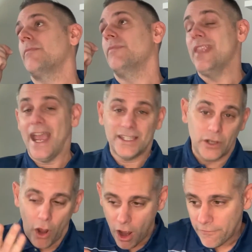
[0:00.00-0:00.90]

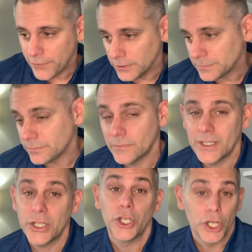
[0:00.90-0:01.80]
next offer.
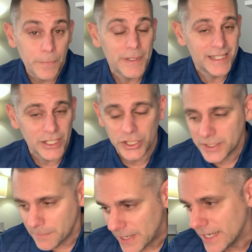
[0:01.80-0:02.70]
It's a good position
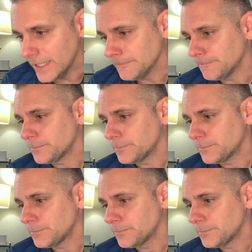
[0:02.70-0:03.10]
to be in.